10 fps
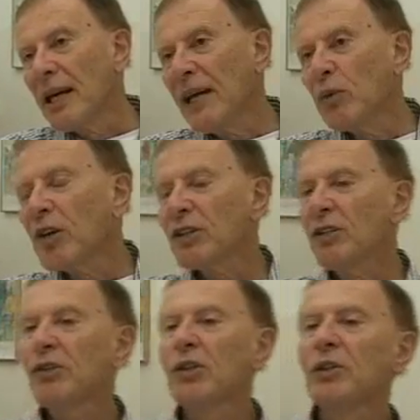It works
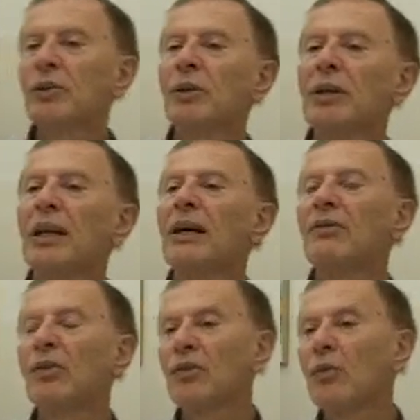on two
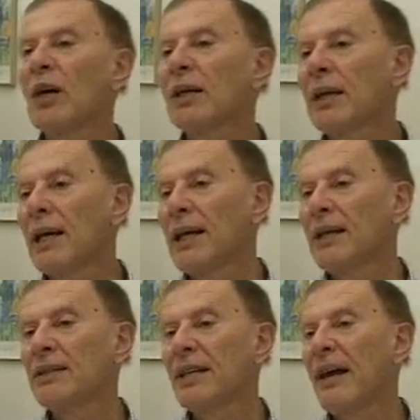levels. One
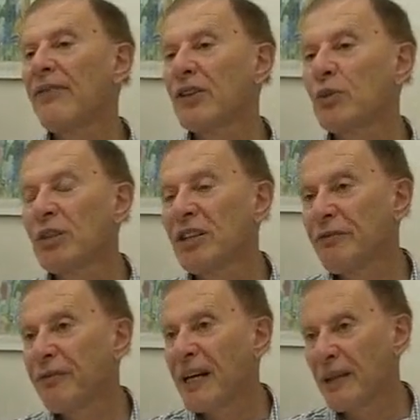is the efforts which have
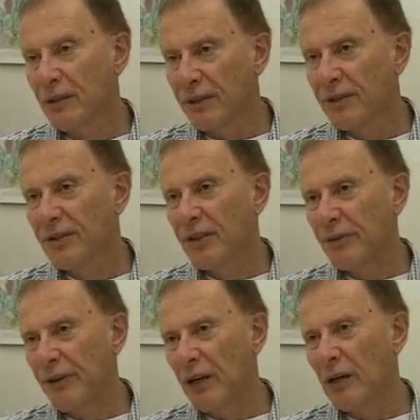failed so
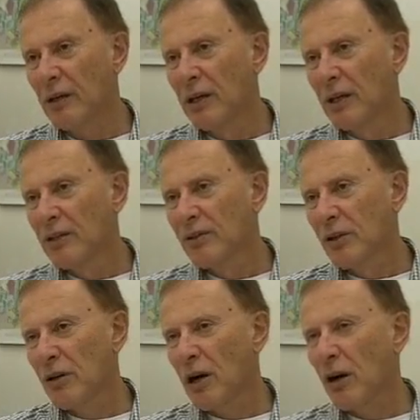far
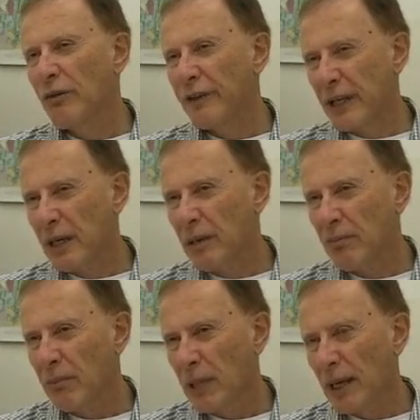to
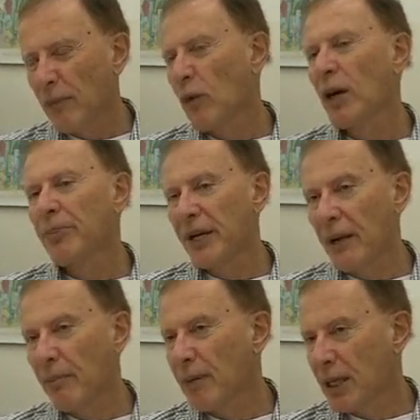overcome and wipe it
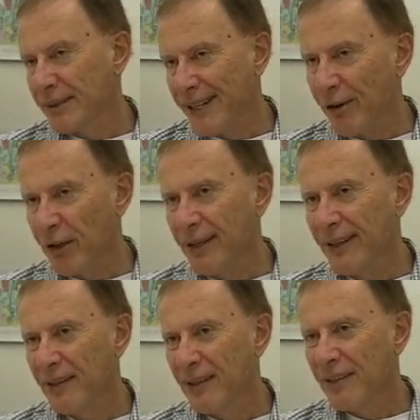out militarily.
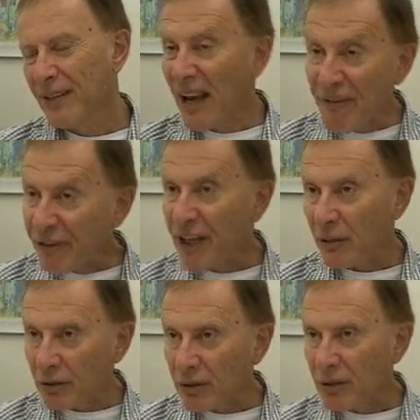They have
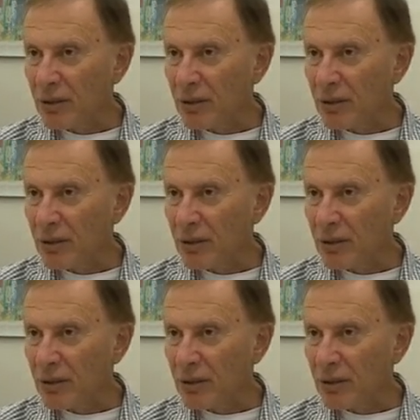failed.